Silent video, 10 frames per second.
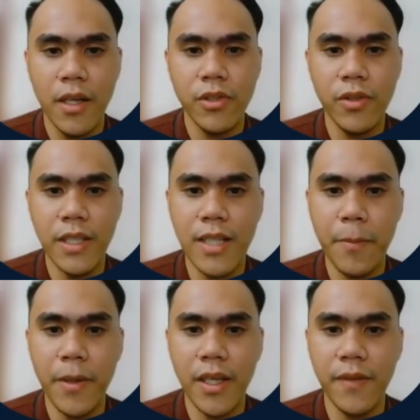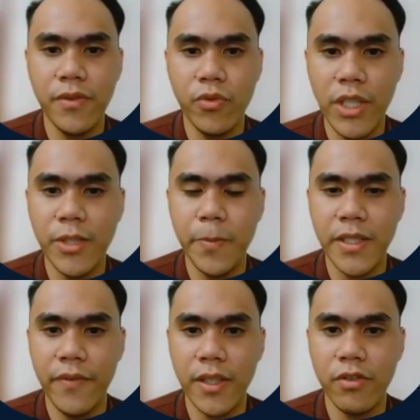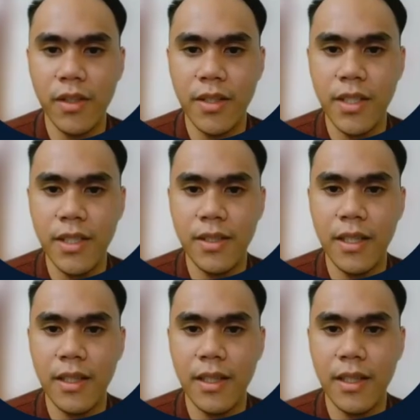So this topic gives three specific strategies